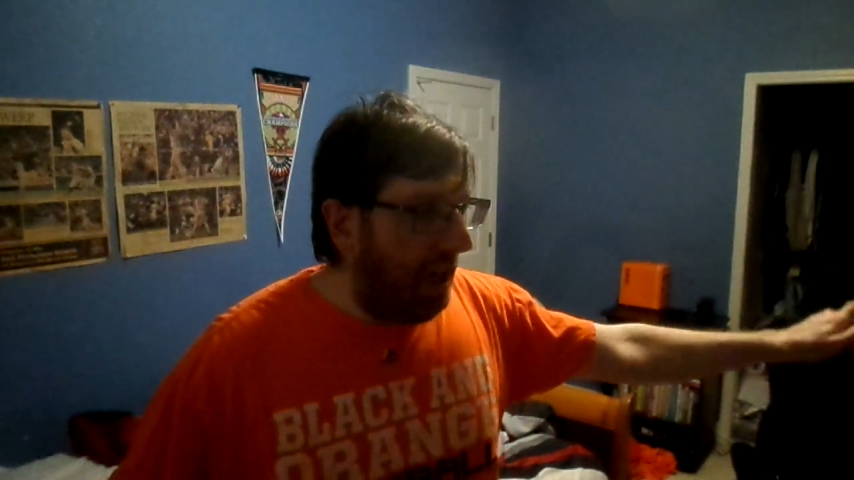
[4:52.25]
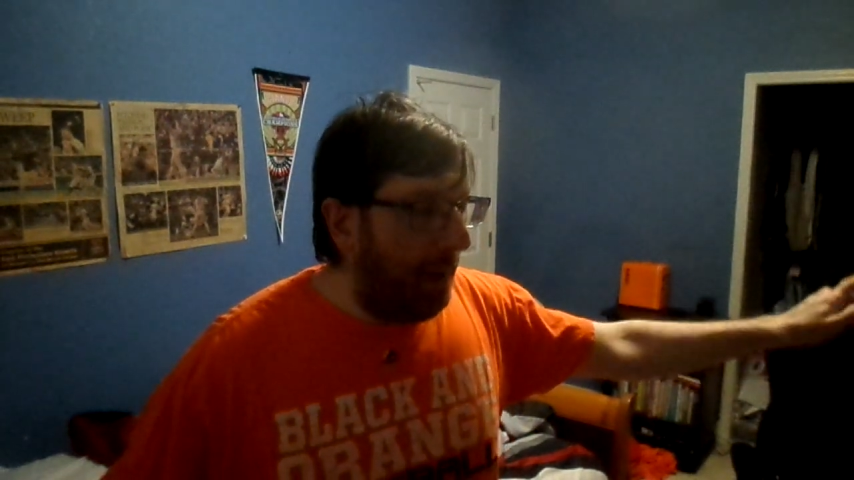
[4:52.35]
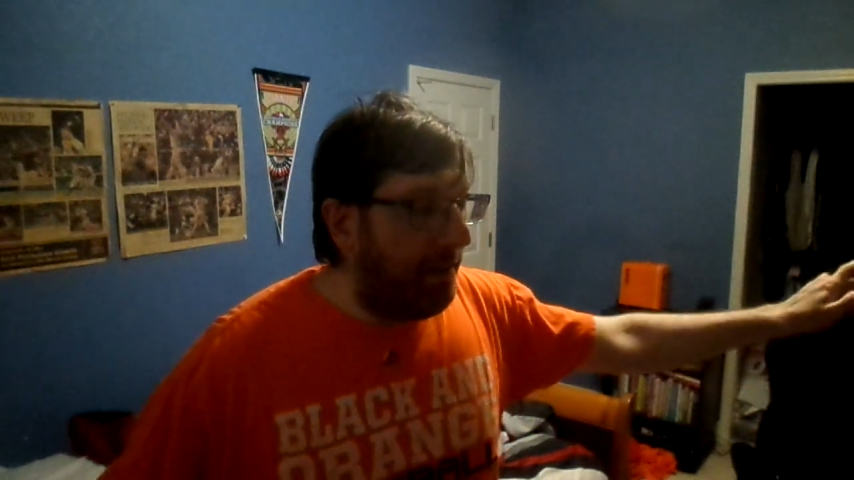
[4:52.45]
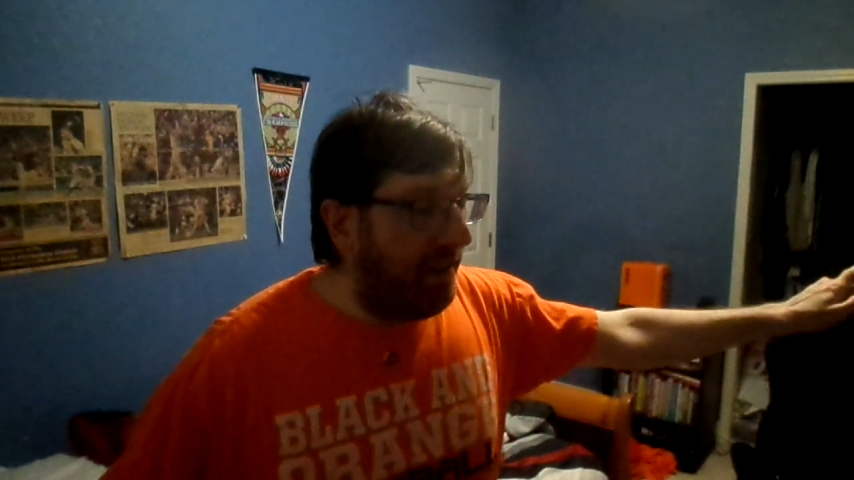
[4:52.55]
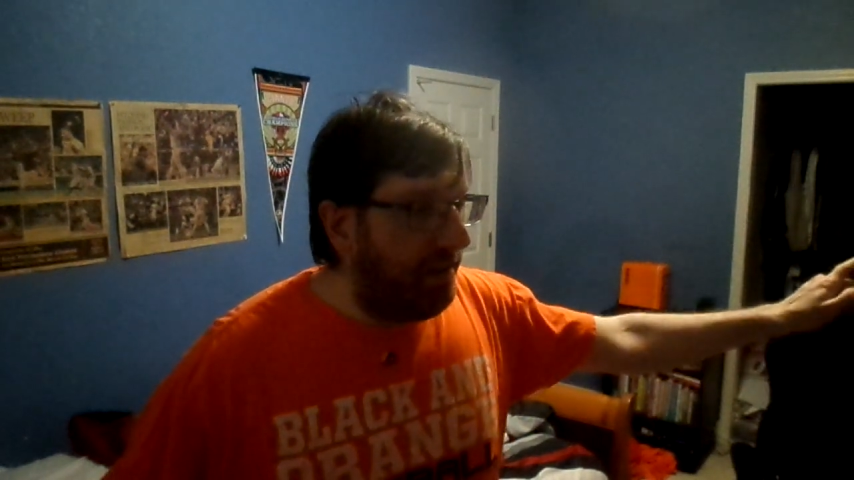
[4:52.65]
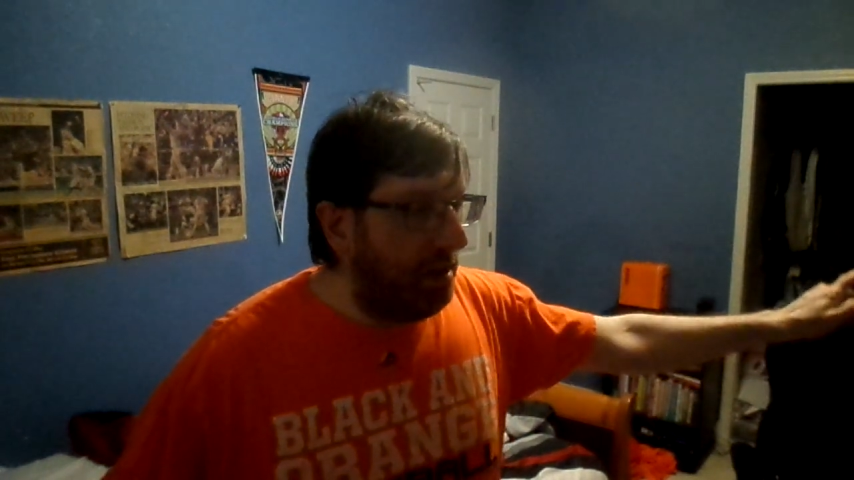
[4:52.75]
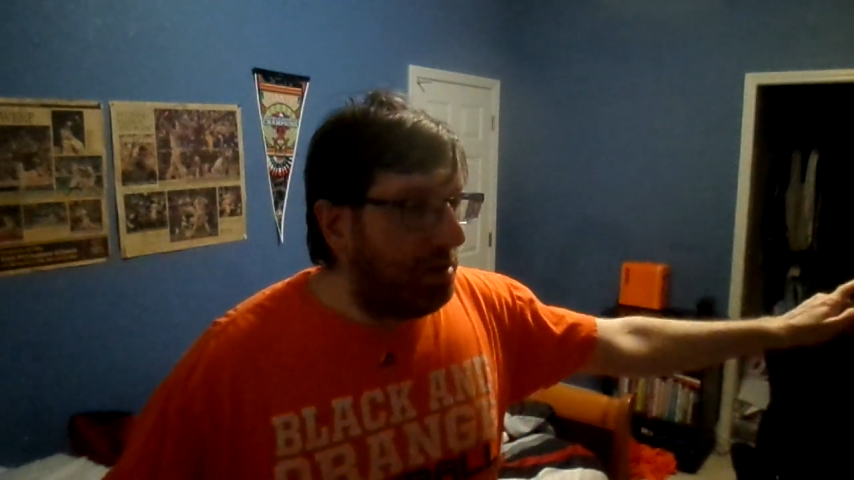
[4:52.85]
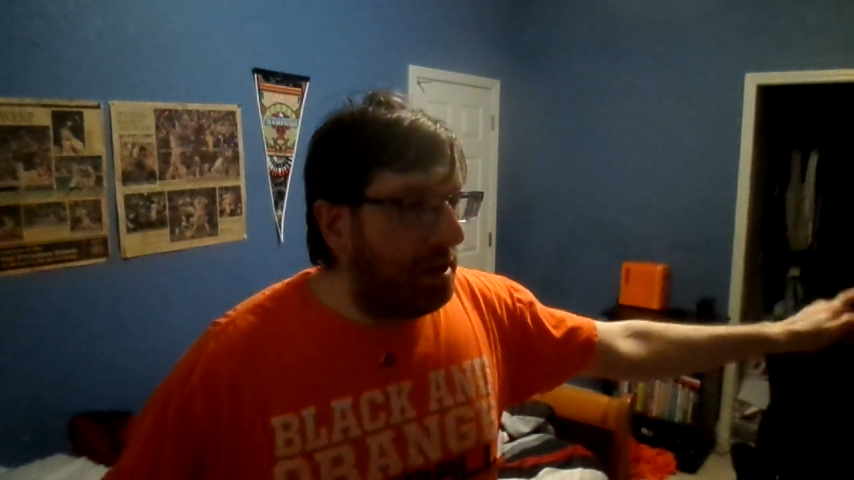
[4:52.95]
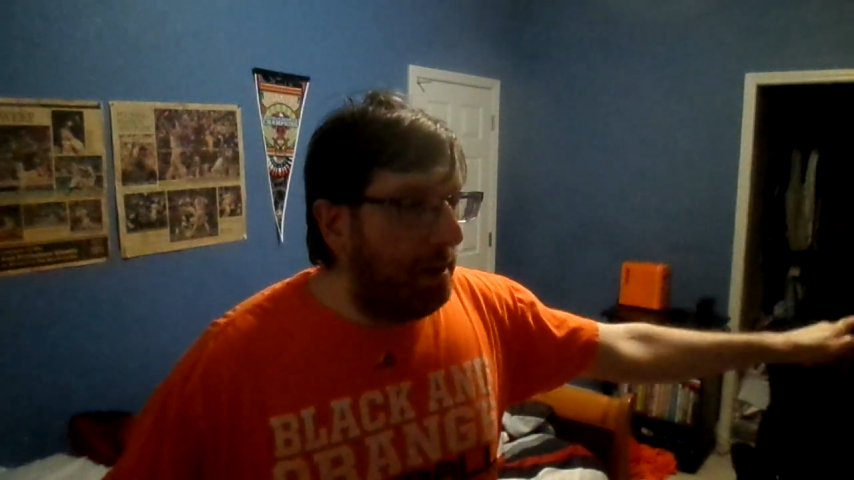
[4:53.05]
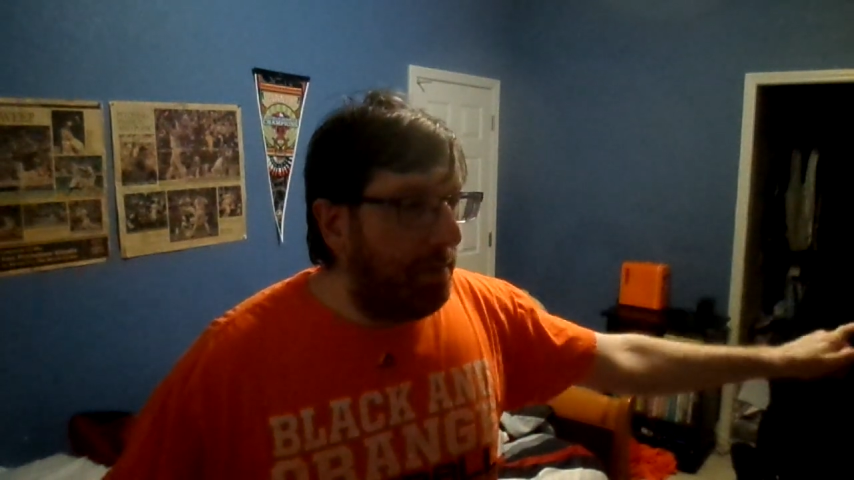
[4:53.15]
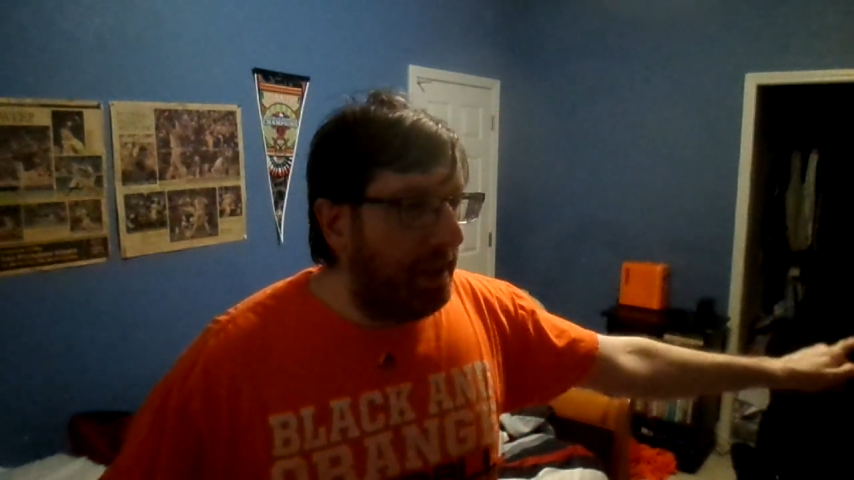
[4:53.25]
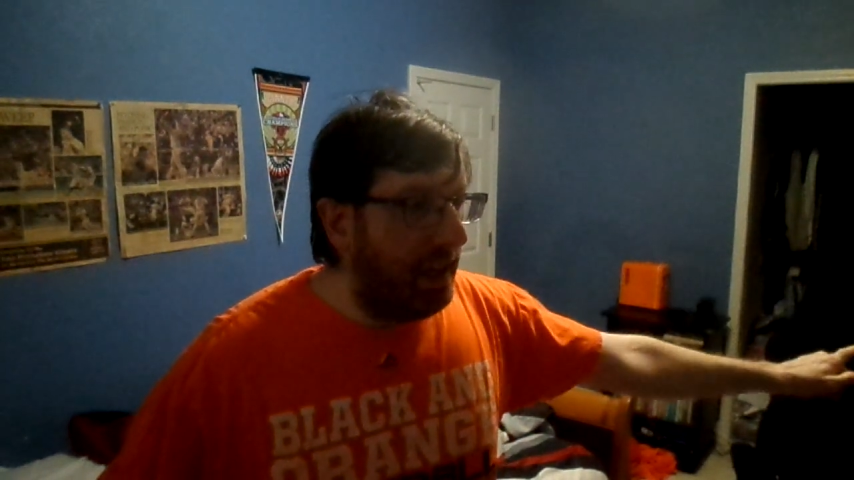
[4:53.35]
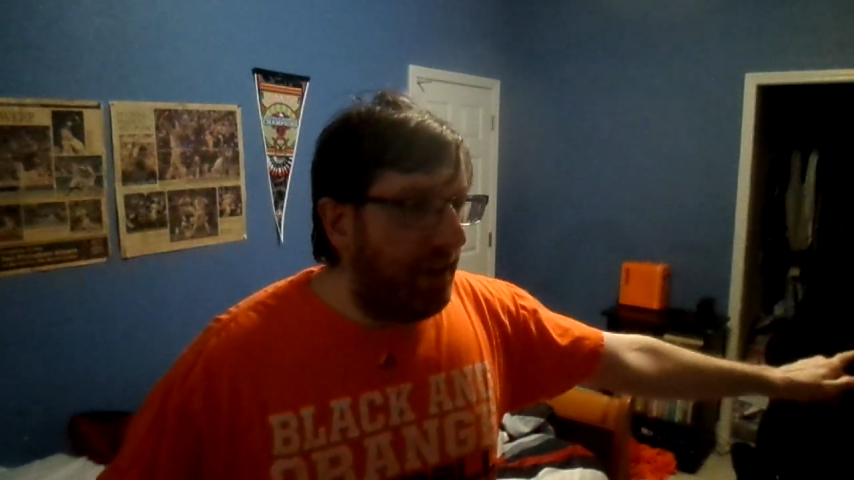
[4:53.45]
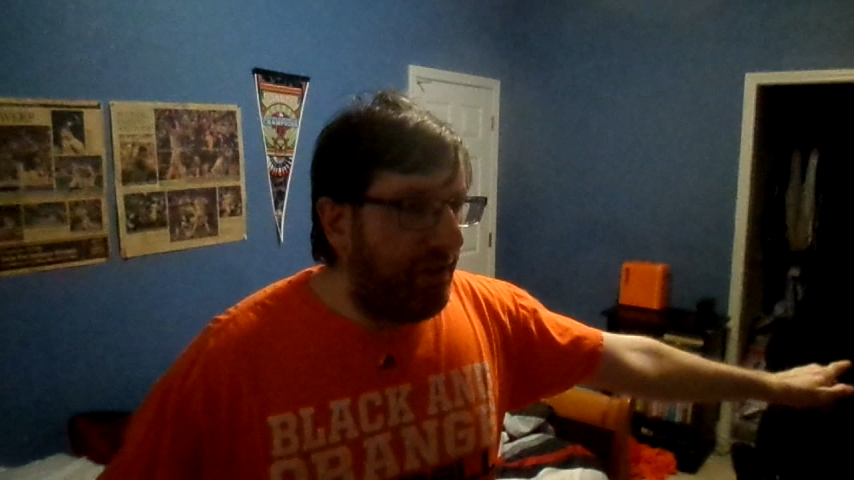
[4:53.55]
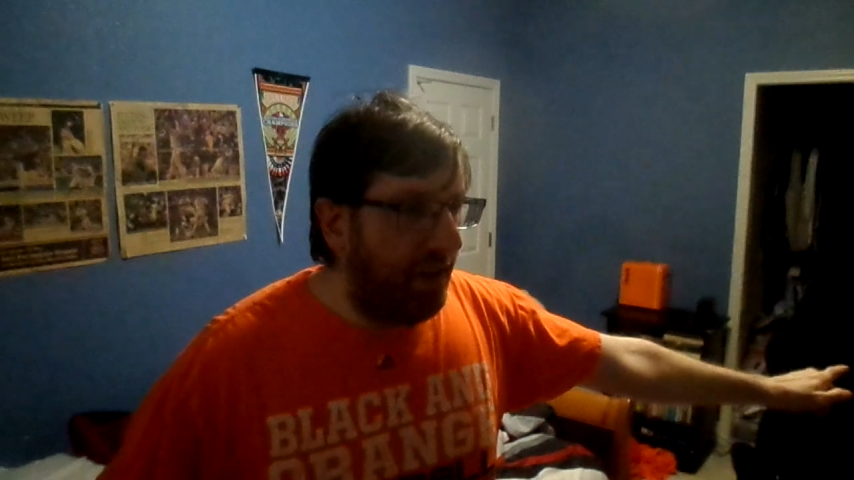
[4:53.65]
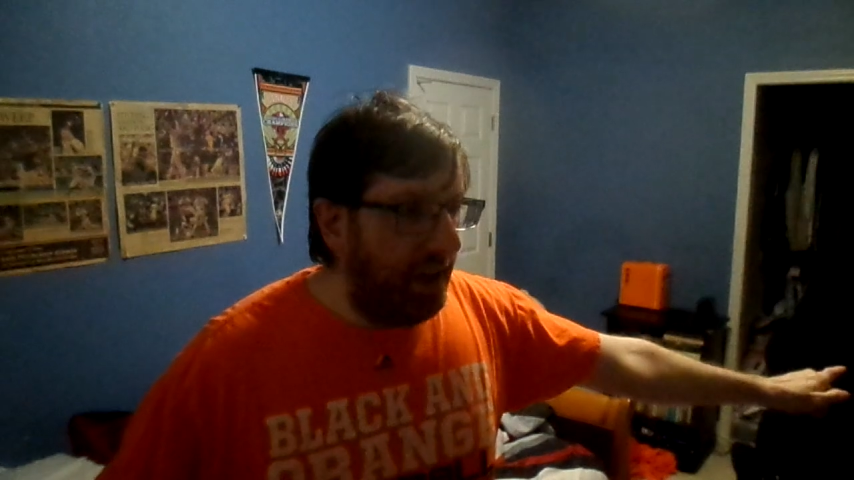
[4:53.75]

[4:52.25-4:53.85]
I'm still going to be their,